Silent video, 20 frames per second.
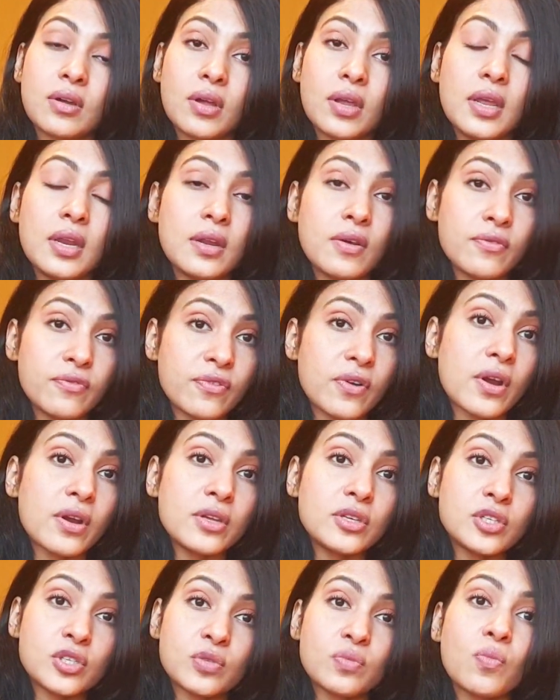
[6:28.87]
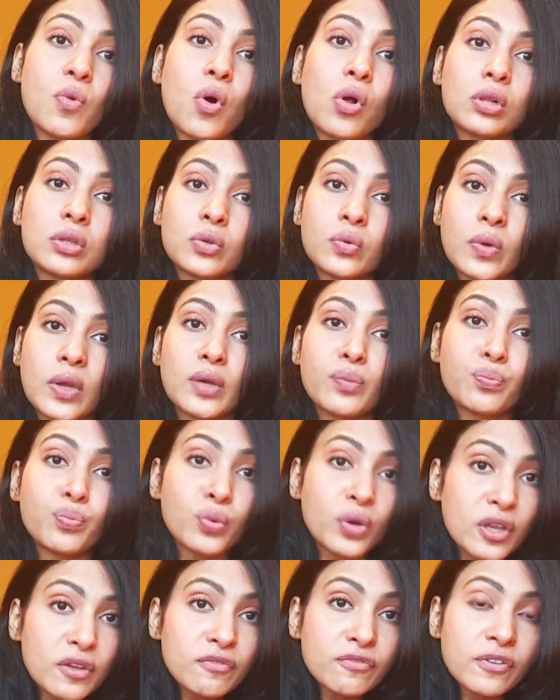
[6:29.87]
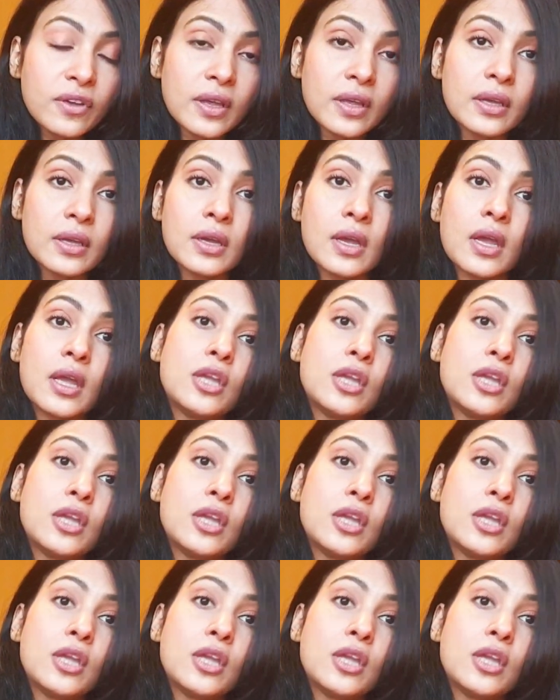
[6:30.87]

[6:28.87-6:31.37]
in a very small, quick briefing.